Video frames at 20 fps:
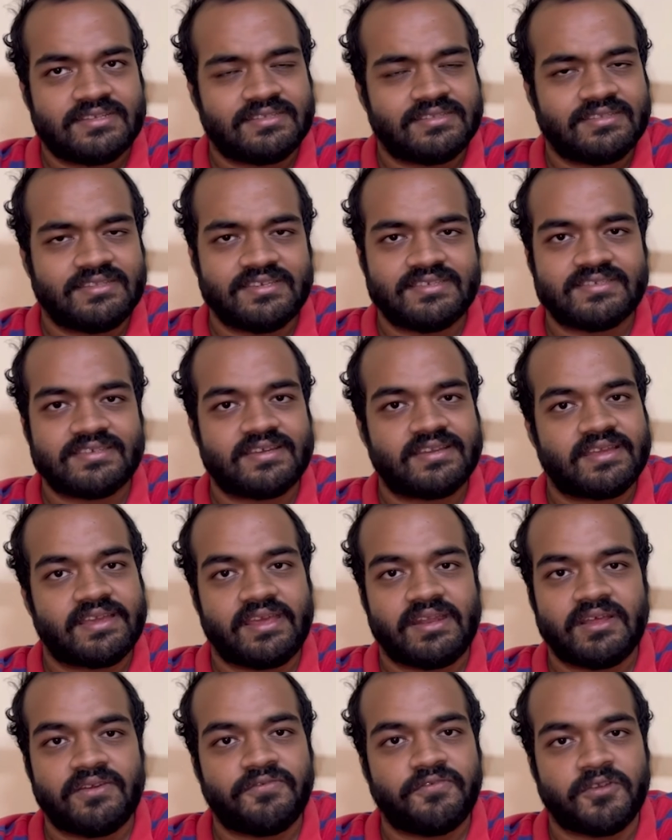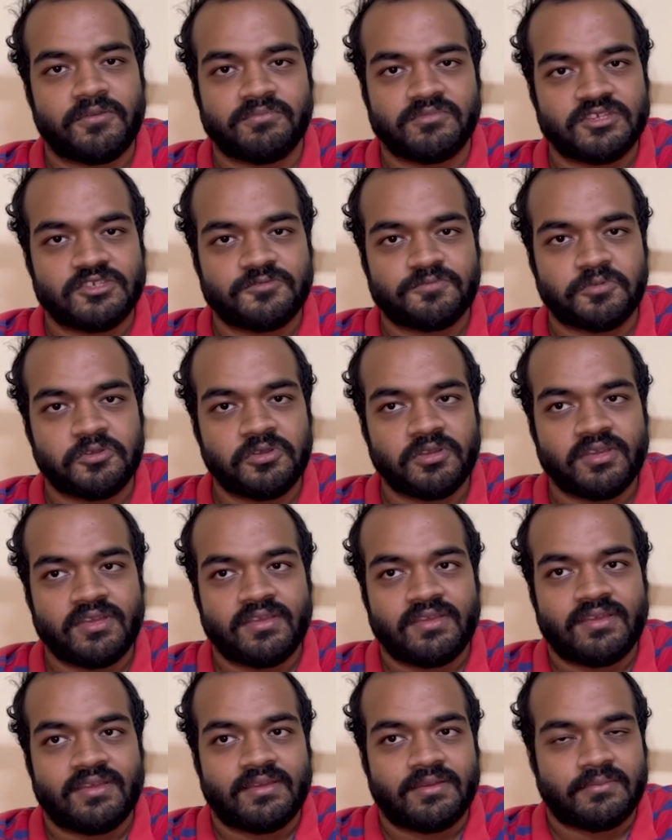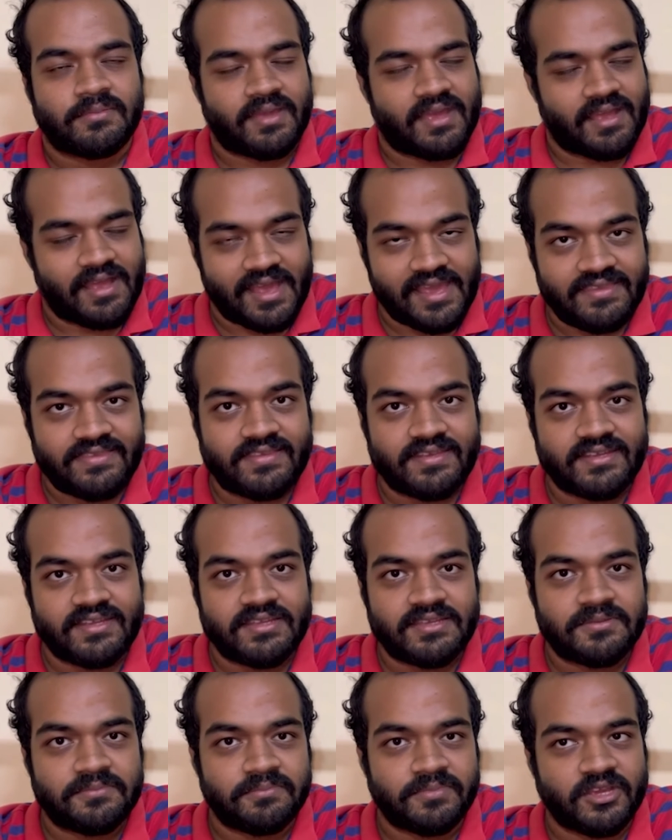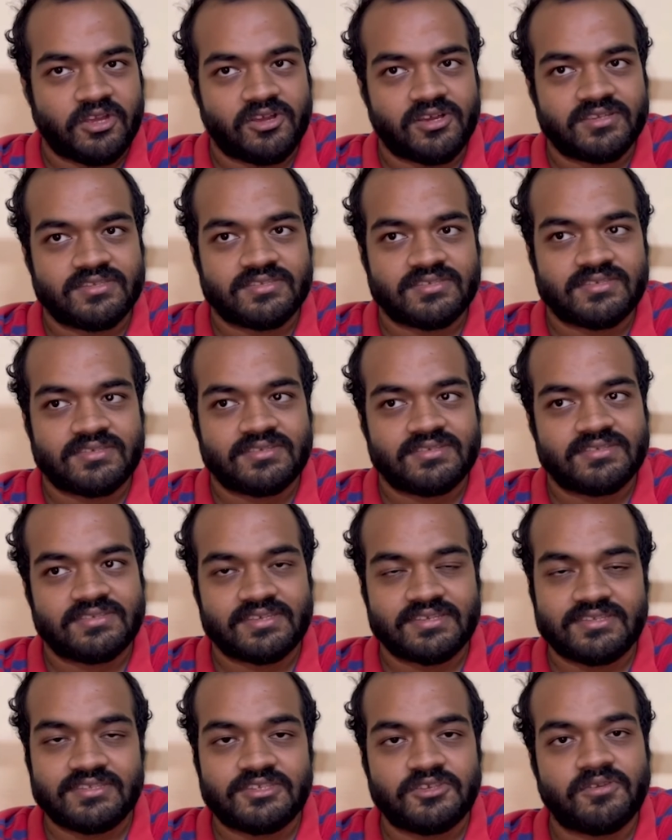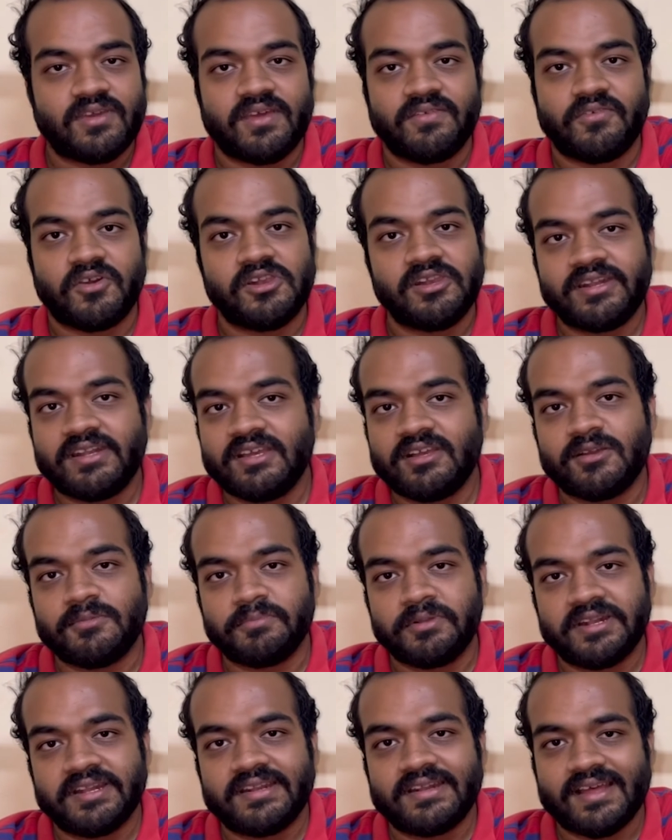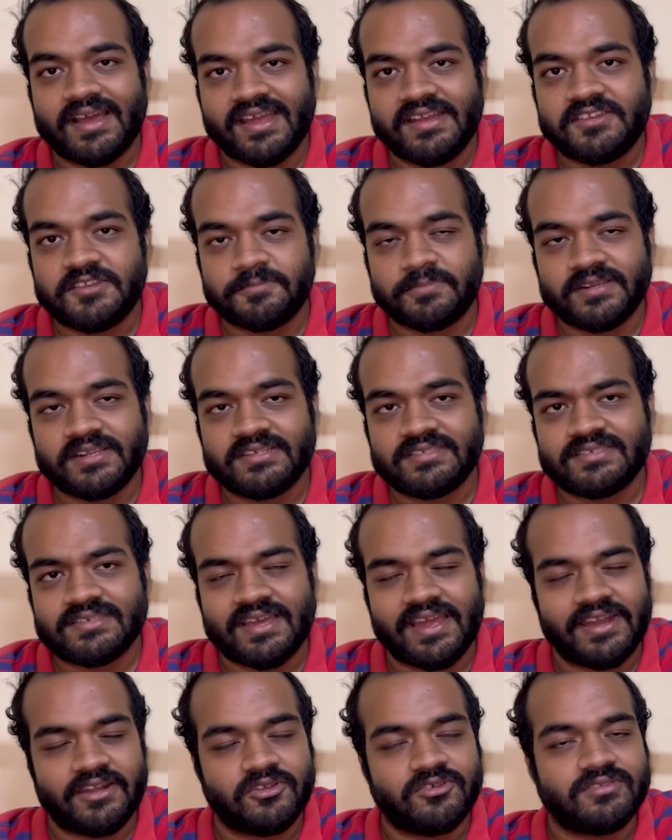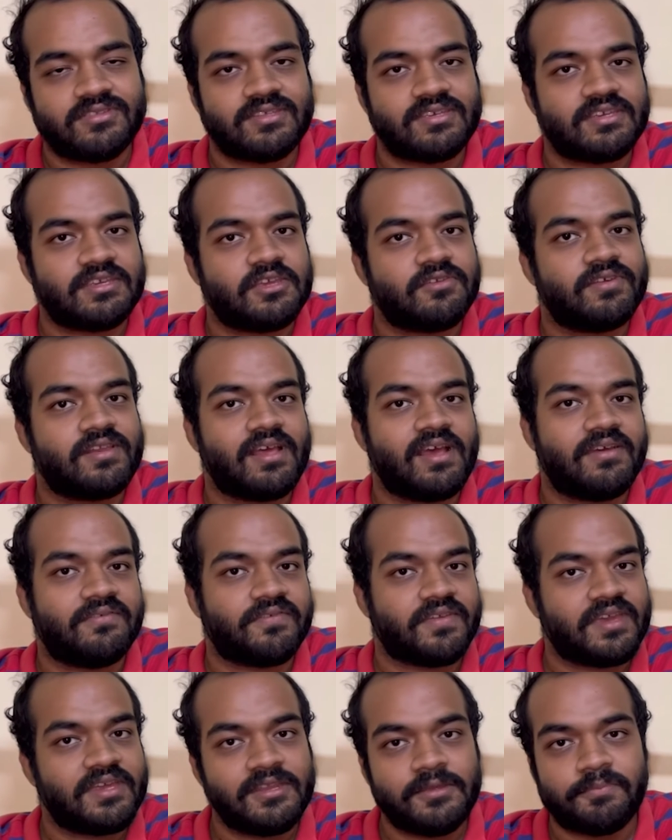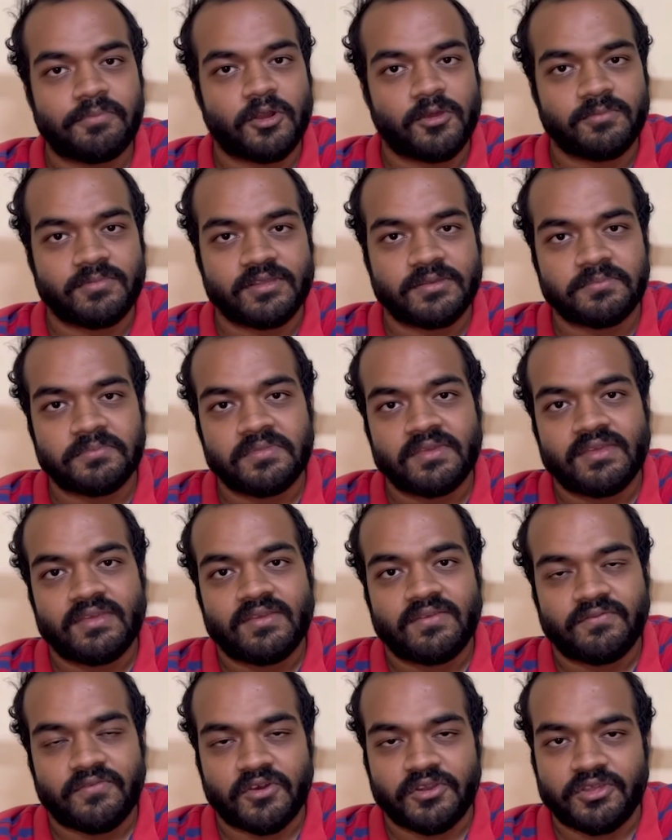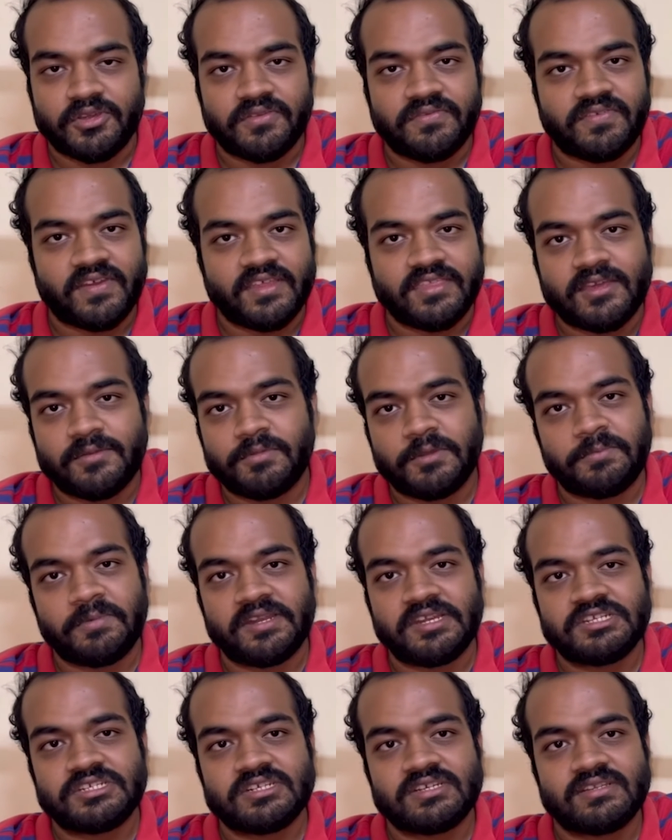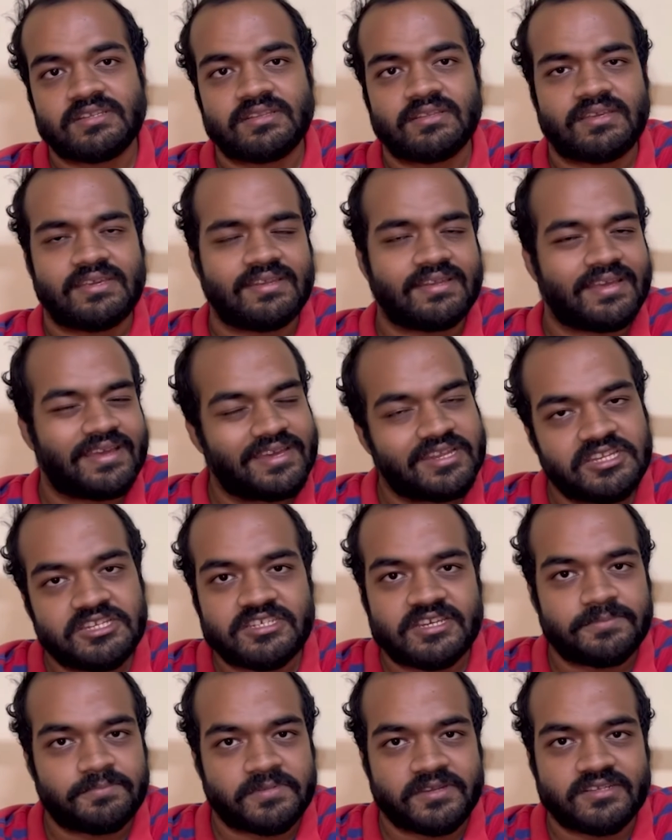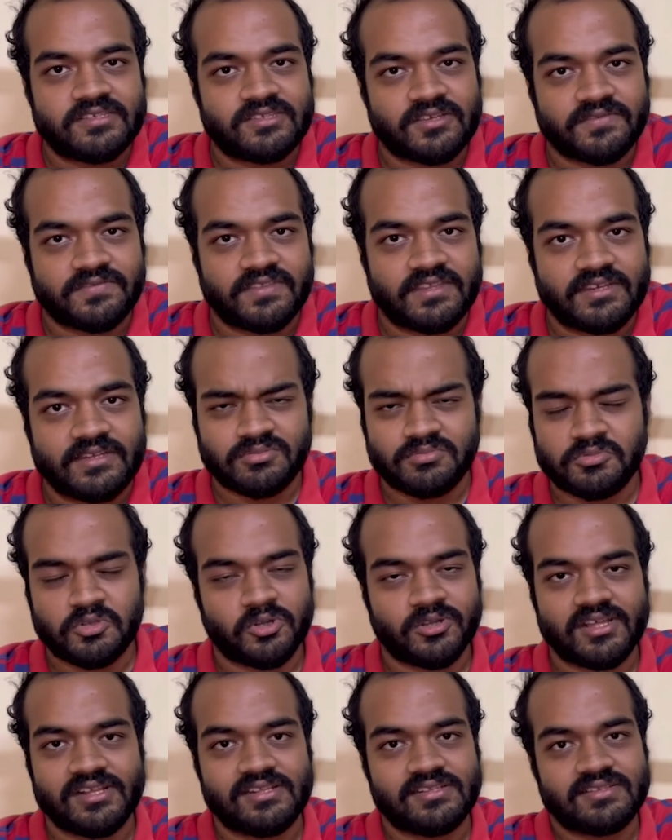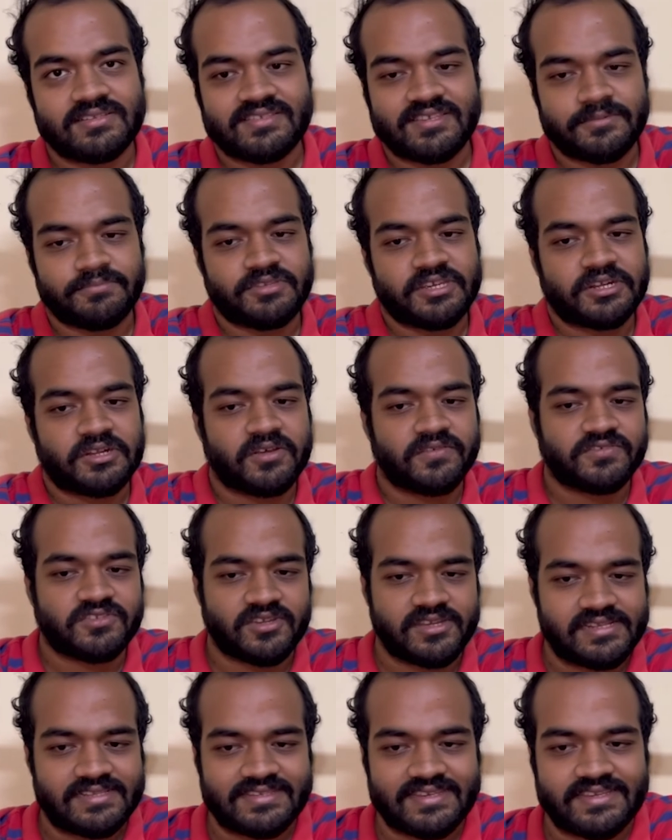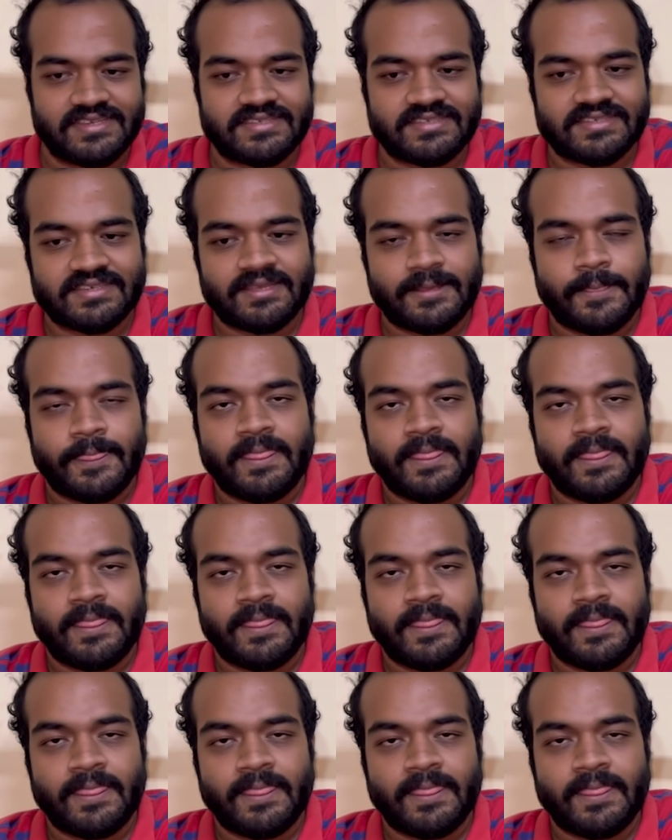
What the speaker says: These are enough from this book, I think, because since you have already completed ISSS, I don't think you will have any problem for your further preparation in any chapters of the total subject of soil science.